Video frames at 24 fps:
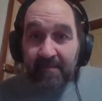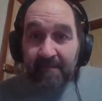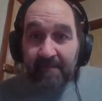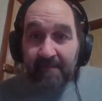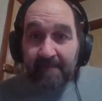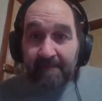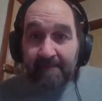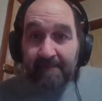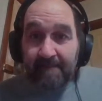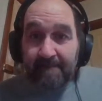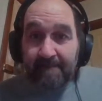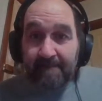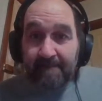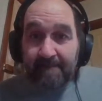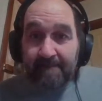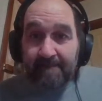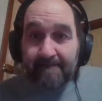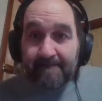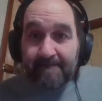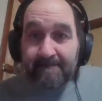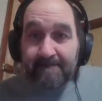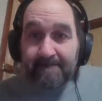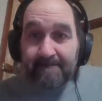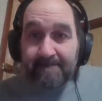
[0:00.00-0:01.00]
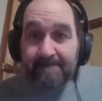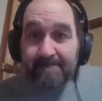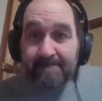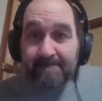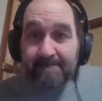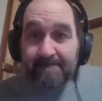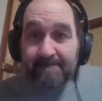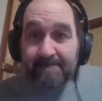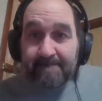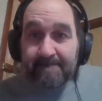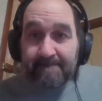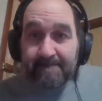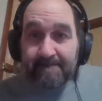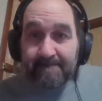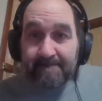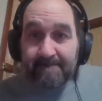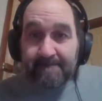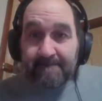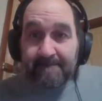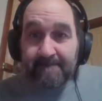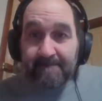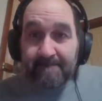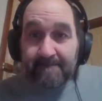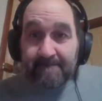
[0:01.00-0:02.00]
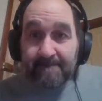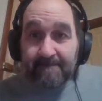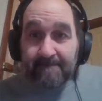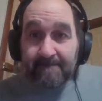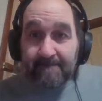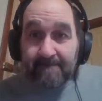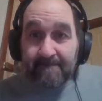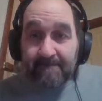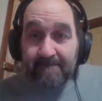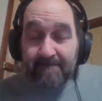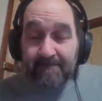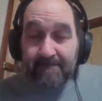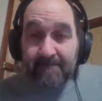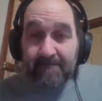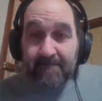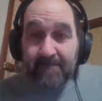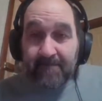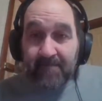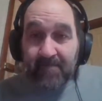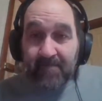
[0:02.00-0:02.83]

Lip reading: (silent)